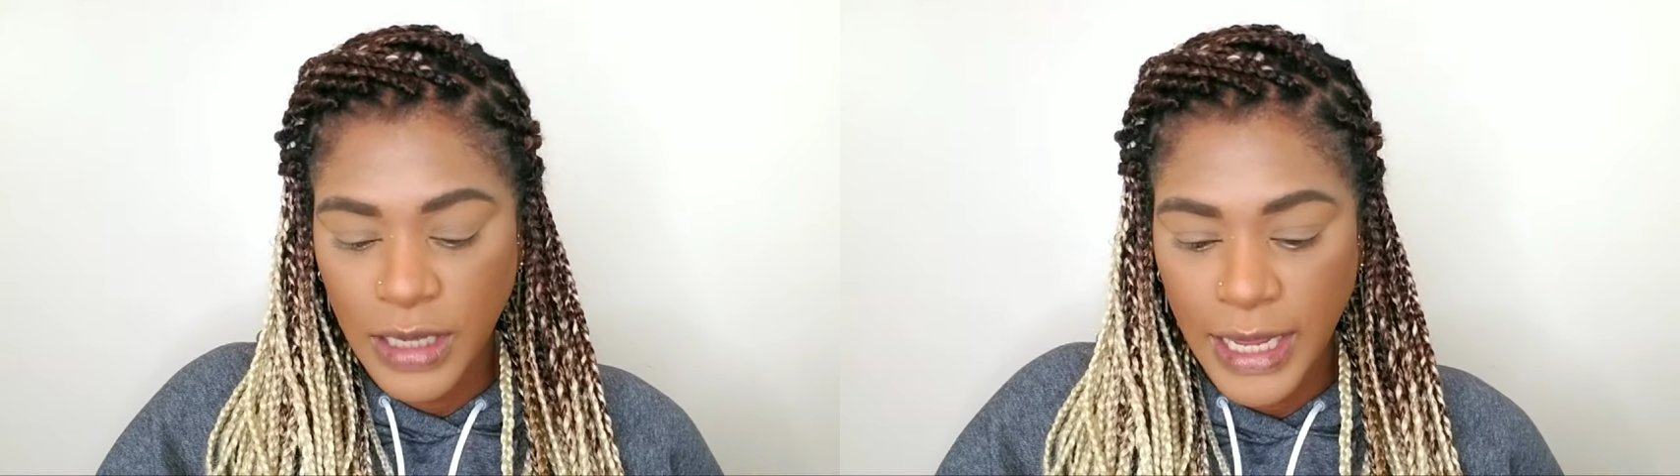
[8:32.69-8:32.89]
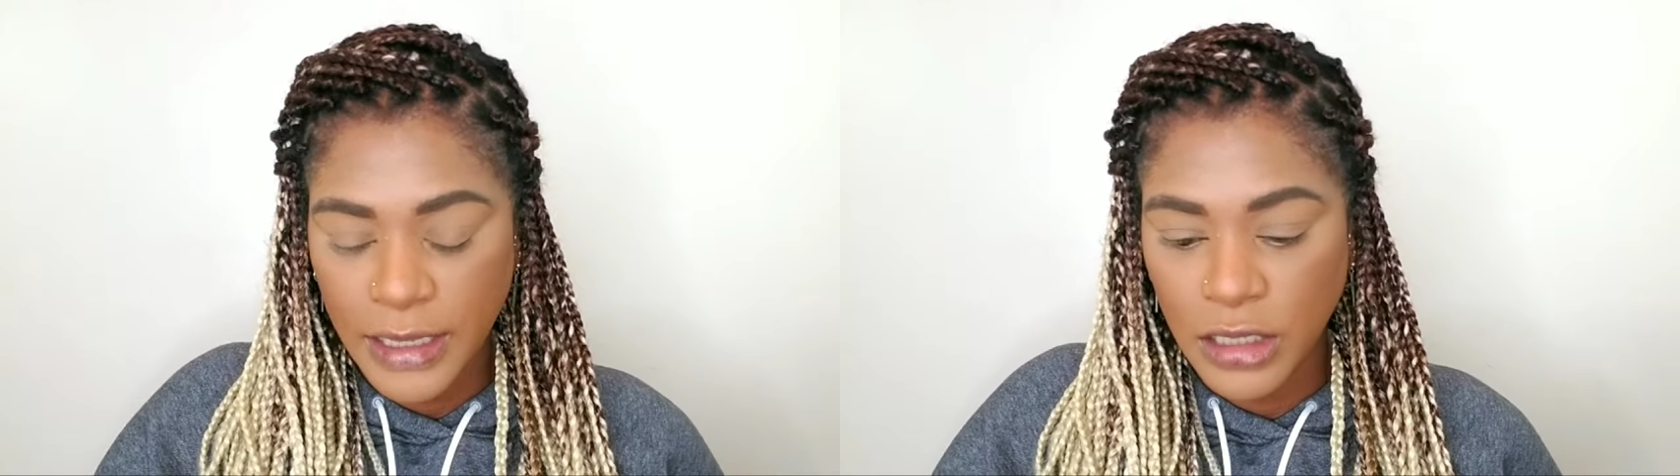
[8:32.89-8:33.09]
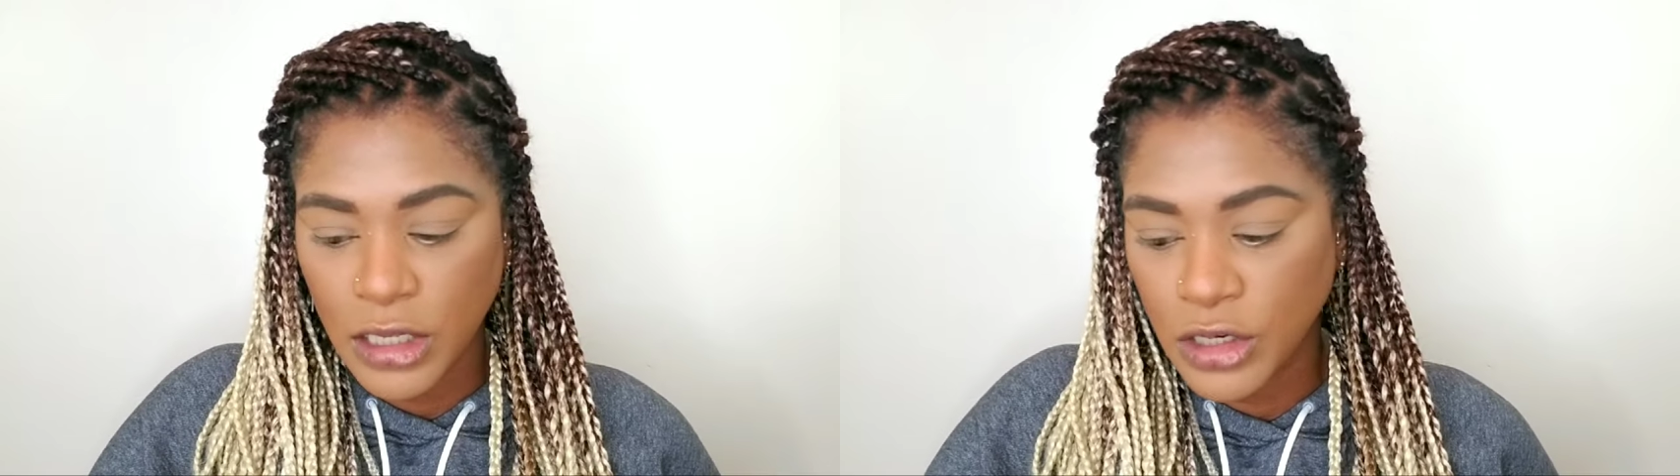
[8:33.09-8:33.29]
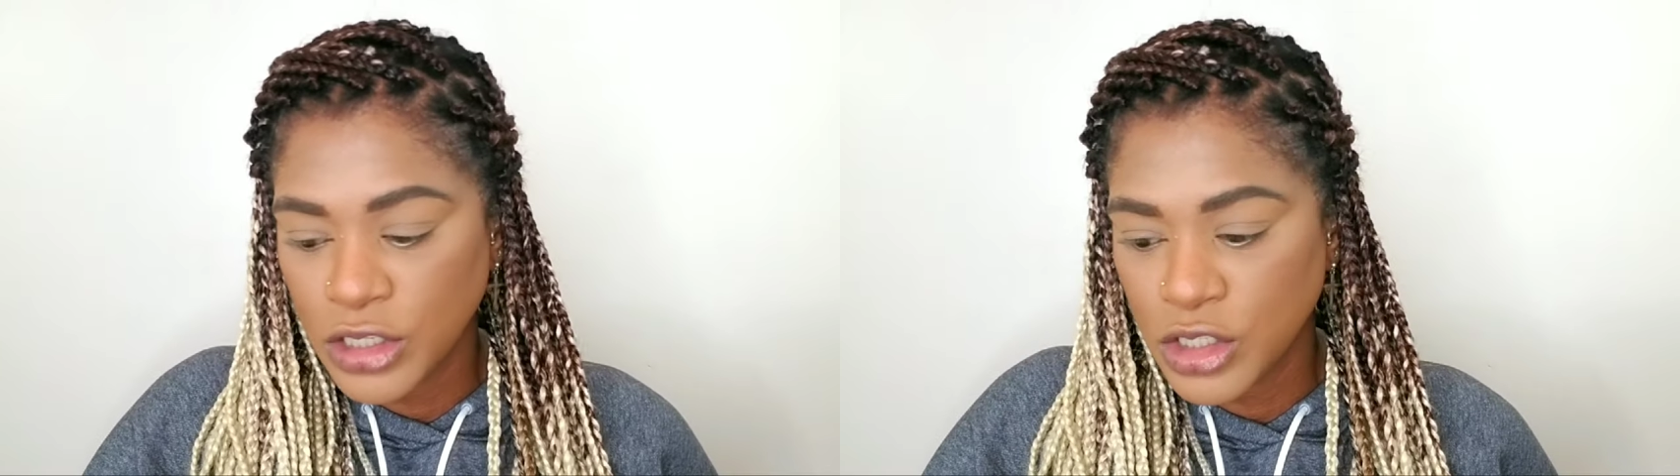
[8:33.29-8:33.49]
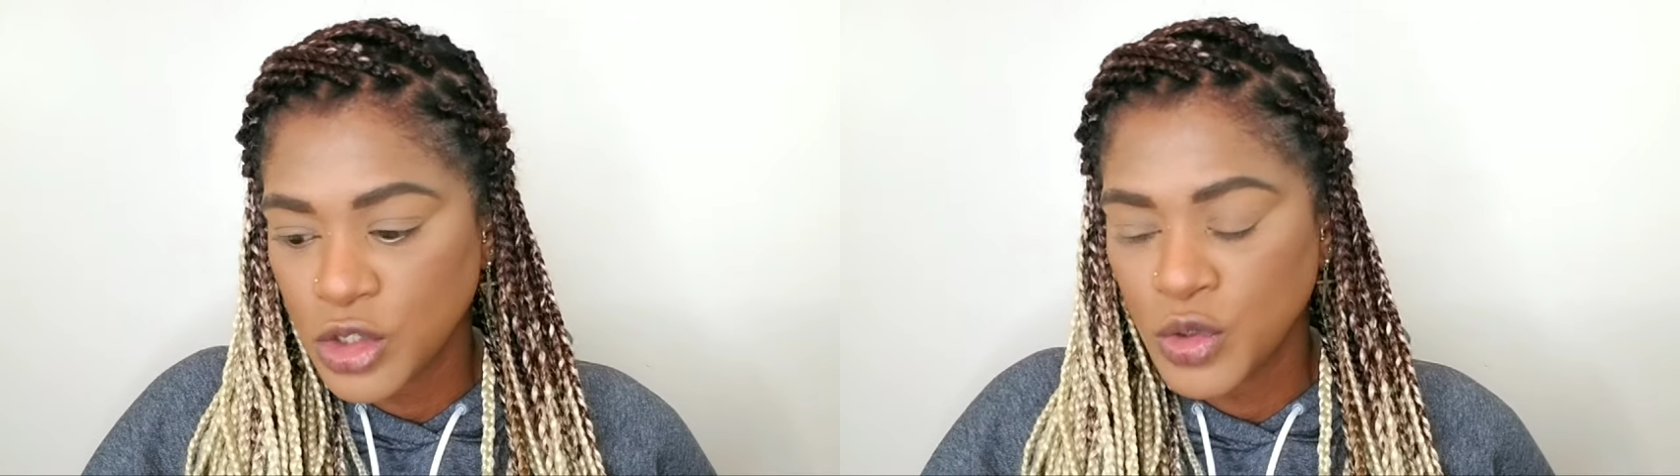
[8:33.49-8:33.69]
like
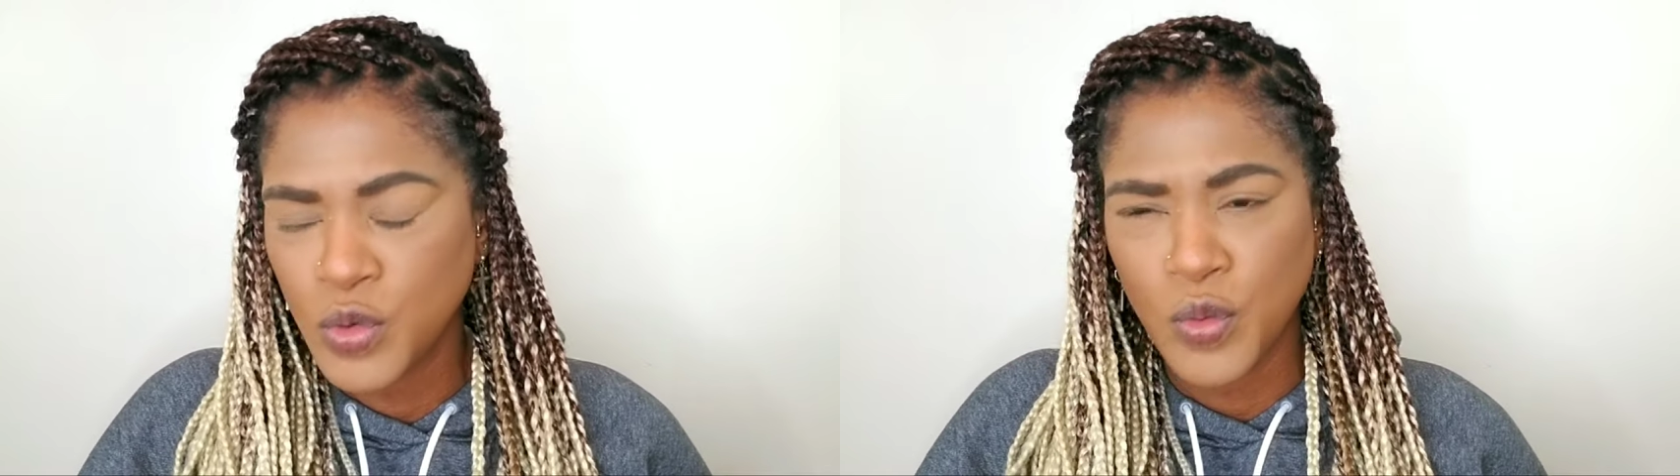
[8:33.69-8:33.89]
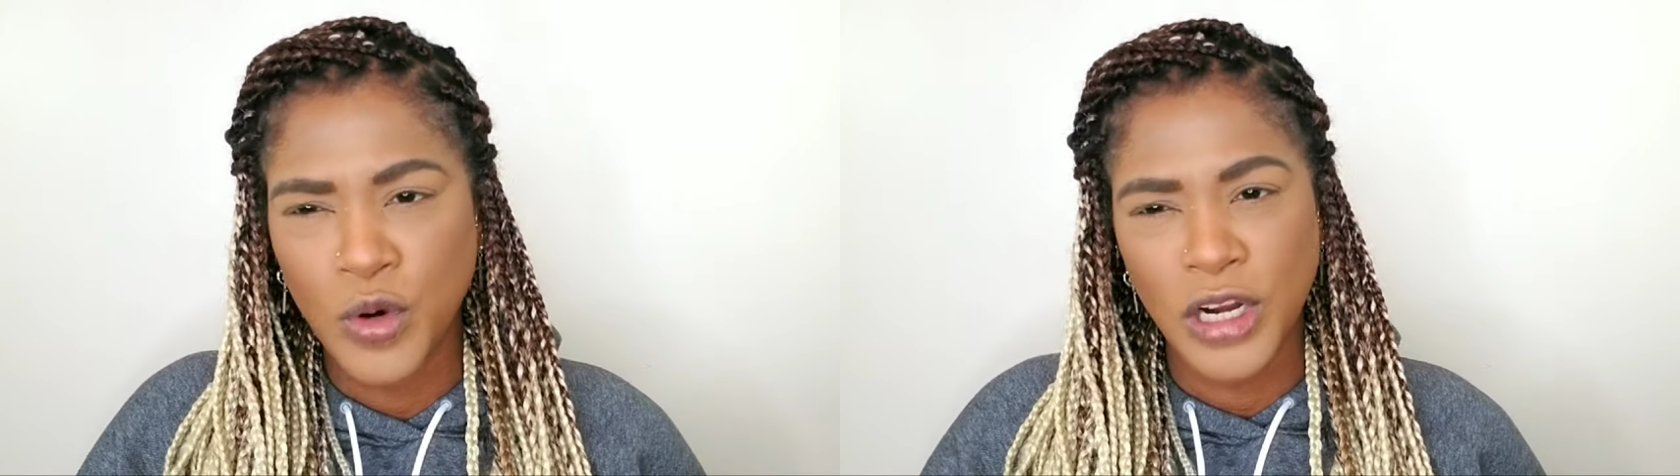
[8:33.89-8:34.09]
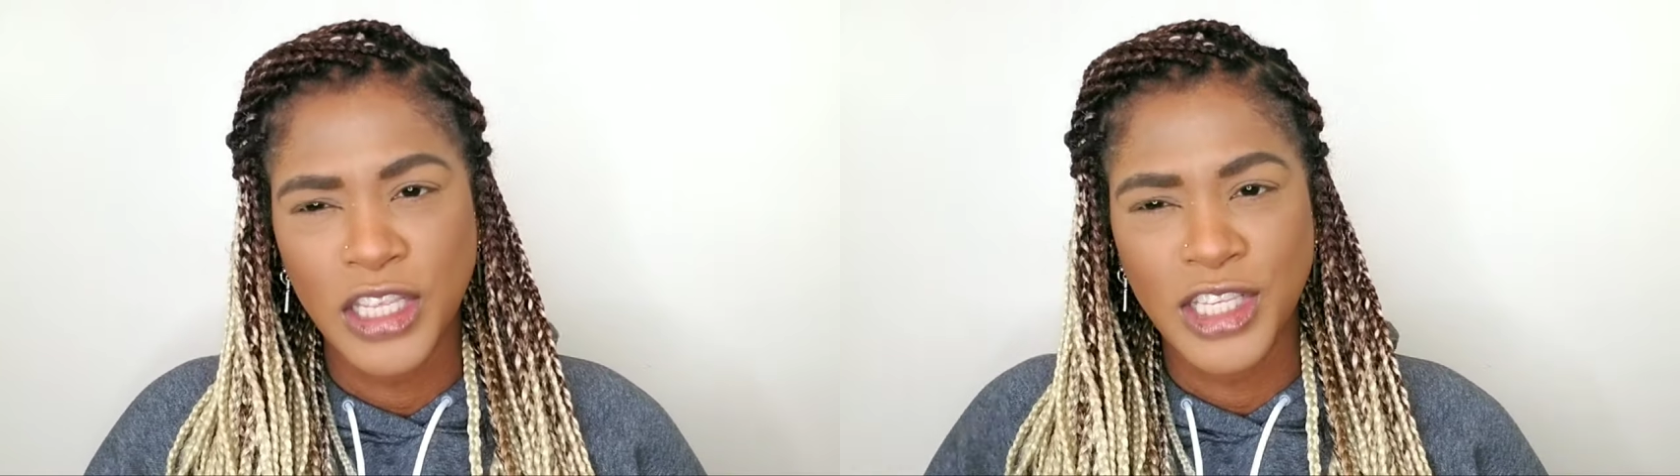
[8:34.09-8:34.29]
learn to work